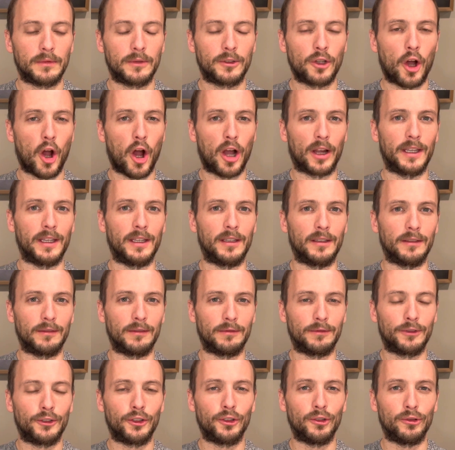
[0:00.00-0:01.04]
talking
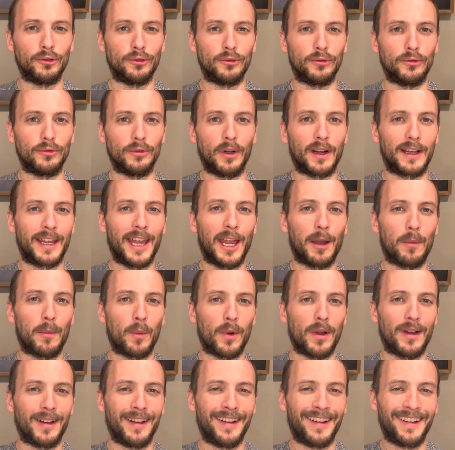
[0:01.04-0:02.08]
to a
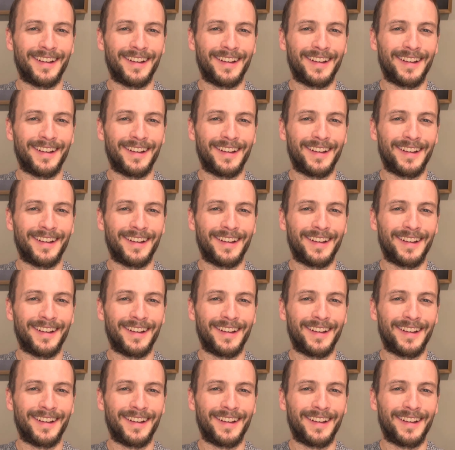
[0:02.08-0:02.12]
camera.